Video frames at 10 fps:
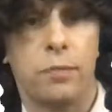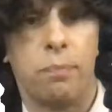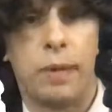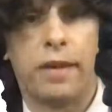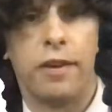
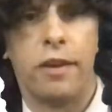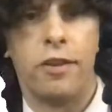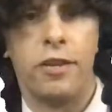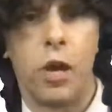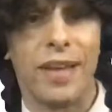bid
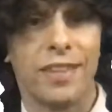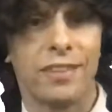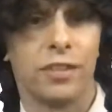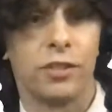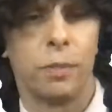knowing
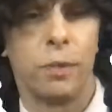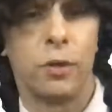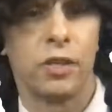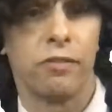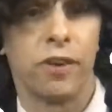this
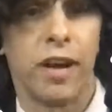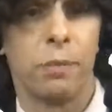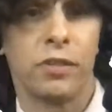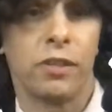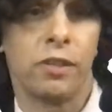distribution of random
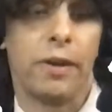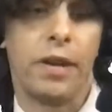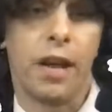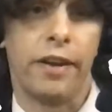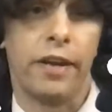reserve, but
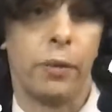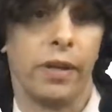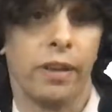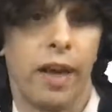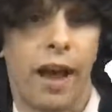not knowing
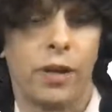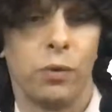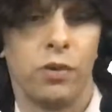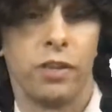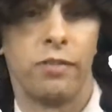the actual
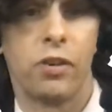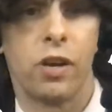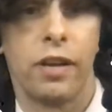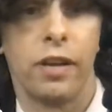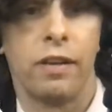reserve
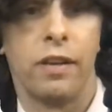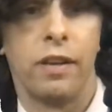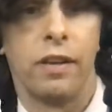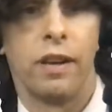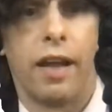drawn,
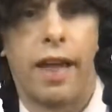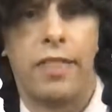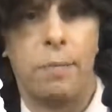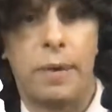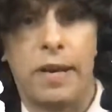and
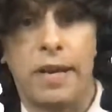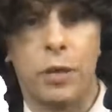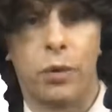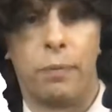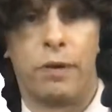they bid in
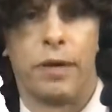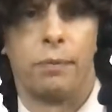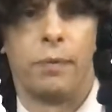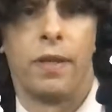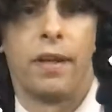equilibrium.
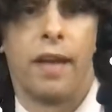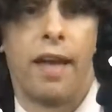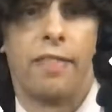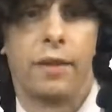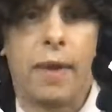
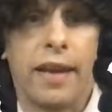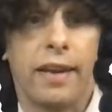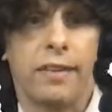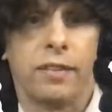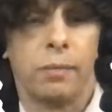And the
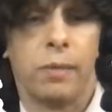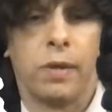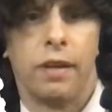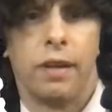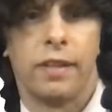mechanism
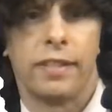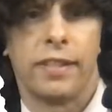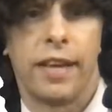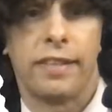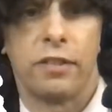
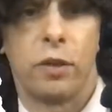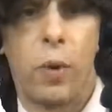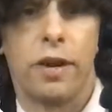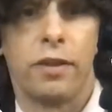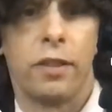selects as a
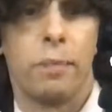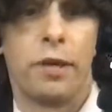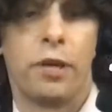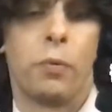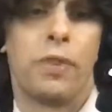winner the
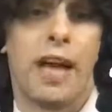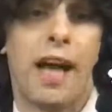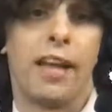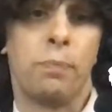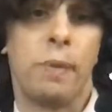bidder with the
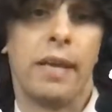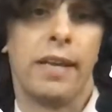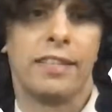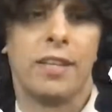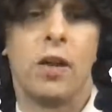highest bid,
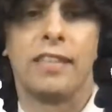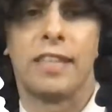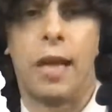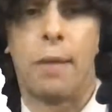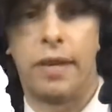as long as
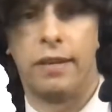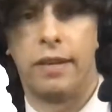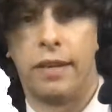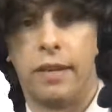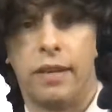that bid
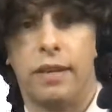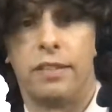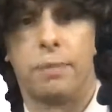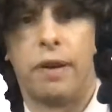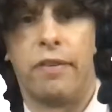is
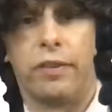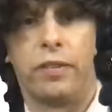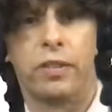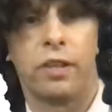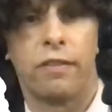above the
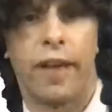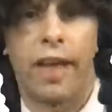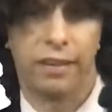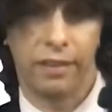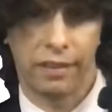reserve,
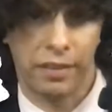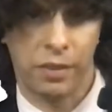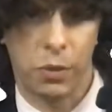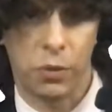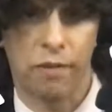and
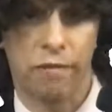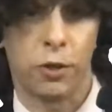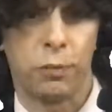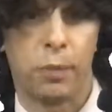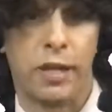using
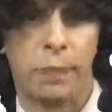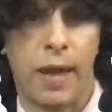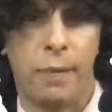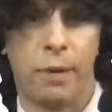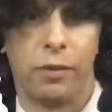first price
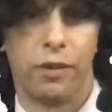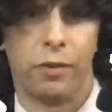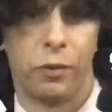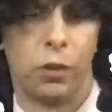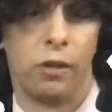payment
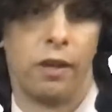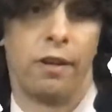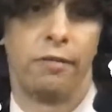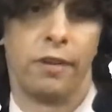rule of